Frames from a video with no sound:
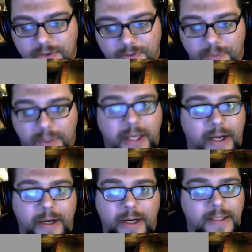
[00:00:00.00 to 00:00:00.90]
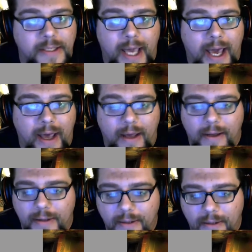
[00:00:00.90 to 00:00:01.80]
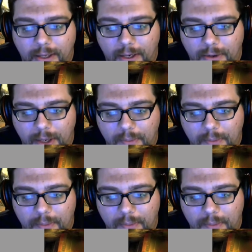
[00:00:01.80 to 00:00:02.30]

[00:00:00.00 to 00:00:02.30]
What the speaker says: Familiar, because you don't get much